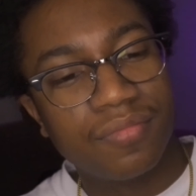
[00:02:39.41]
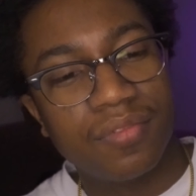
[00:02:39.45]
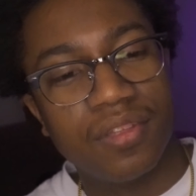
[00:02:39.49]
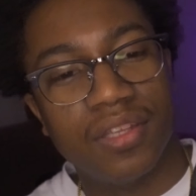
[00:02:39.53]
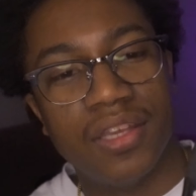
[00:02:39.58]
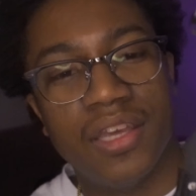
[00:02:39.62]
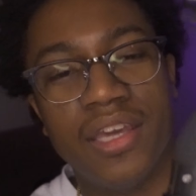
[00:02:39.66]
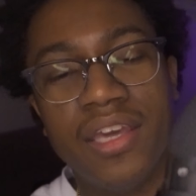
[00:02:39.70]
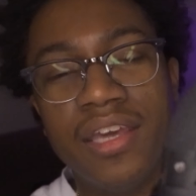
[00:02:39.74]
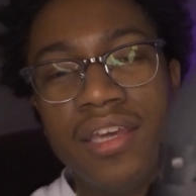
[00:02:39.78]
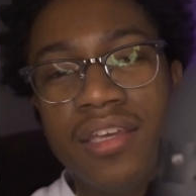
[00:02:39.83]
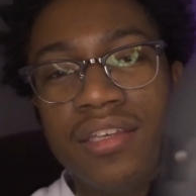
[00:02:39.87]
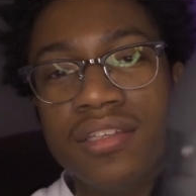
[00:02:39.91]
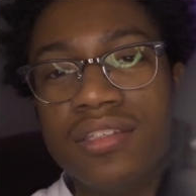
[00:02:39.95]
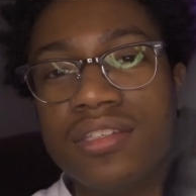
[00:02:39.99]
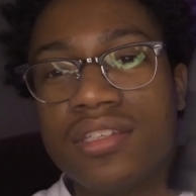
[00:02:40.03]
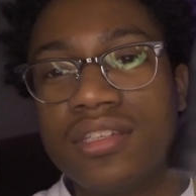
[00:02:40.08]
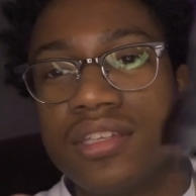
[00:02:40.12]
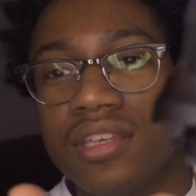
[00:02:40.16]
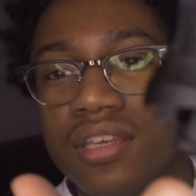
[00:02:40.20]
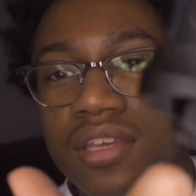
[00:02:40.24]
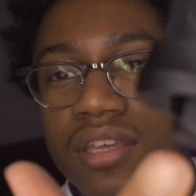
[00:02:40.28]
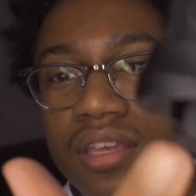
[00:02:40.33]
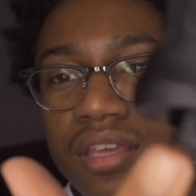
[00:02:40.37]
It
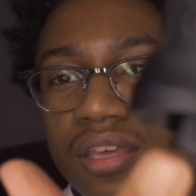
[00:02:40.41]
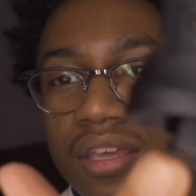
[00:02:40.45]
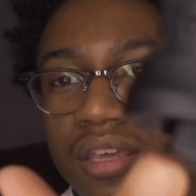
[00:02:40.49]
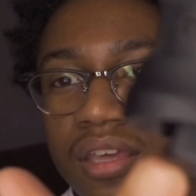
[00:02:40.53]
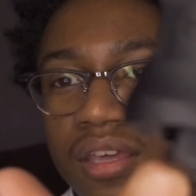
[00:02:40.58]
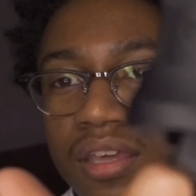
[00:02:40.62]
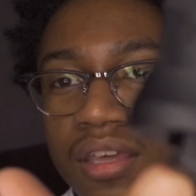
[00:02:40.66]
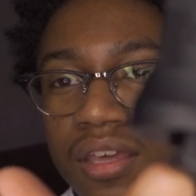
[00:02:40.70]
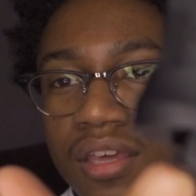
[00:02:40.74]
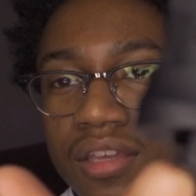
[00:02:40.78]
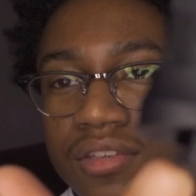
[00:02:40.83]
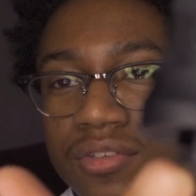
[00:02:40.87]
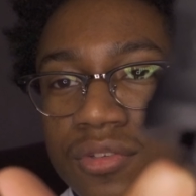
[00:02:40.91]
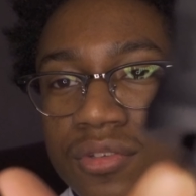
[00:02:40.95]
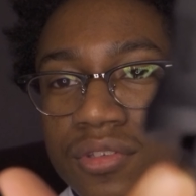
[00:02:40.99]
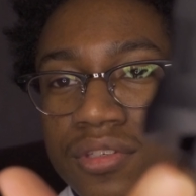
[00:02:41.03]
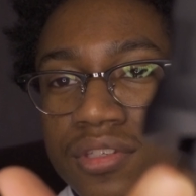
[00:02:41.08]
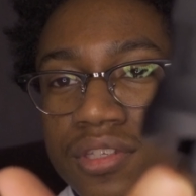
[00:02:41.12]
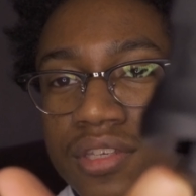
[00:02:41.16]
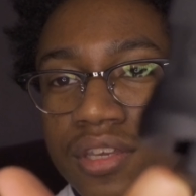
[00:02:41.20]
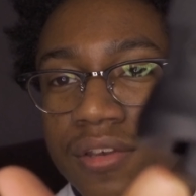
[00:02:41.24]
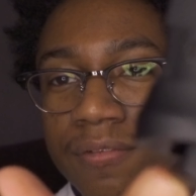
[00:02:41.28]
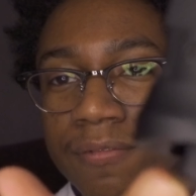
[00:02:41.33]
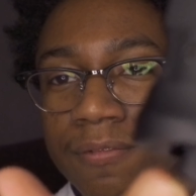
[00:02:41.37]
has, as you can
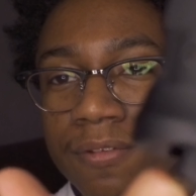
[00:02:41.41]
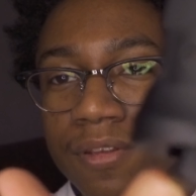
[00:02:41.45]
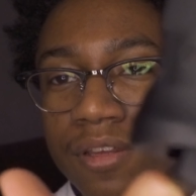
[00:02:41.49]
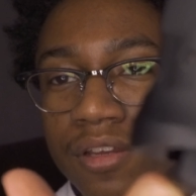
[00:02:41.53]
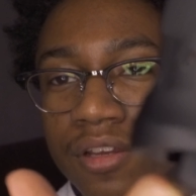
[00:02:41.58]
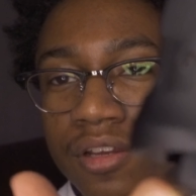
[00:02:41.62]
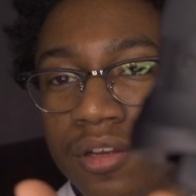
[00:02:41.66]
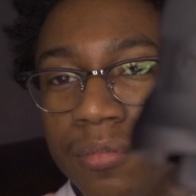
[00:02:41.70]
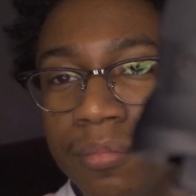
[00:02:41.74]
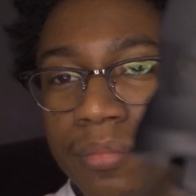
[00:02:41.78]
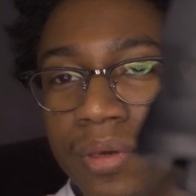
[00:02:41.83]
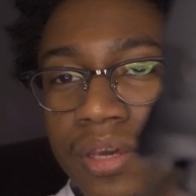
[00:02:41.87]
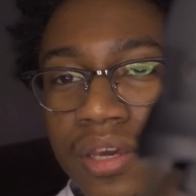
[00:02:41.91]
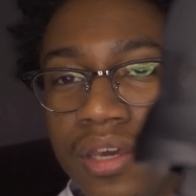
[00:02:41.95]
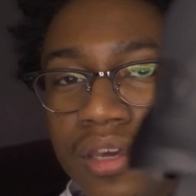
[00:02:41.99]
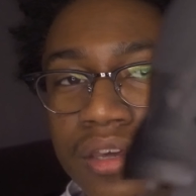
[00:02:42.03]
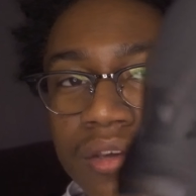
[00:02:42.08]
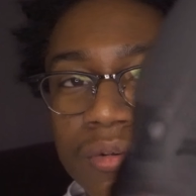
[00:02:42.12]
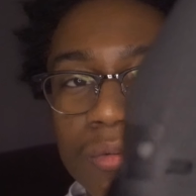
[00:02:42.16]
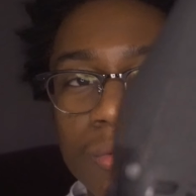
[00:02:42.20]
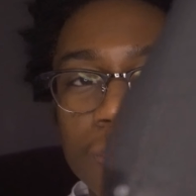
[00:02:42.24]
see, a flared mag